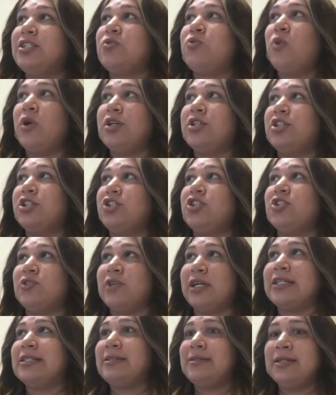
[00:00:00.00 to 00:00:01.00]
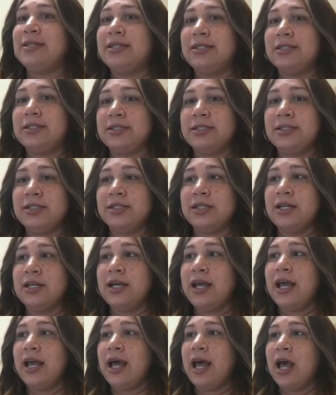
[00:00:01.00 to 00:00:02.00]
want to stress this,
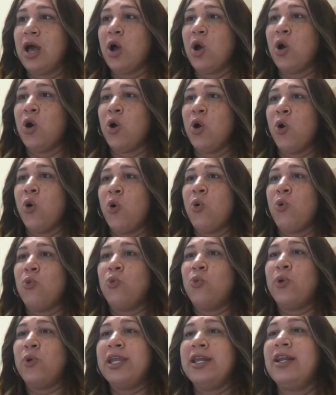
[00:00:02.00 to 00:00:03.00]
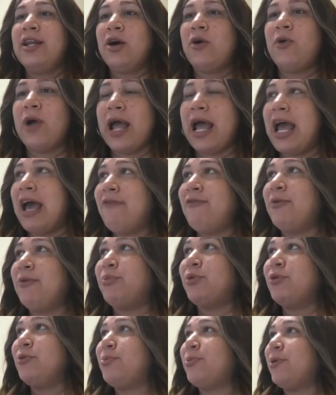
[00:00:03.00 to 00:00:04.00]
we don't have a
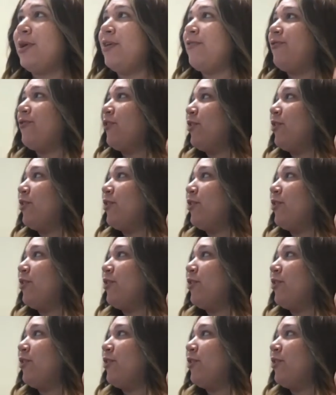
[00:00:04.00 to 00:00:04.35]
blueprint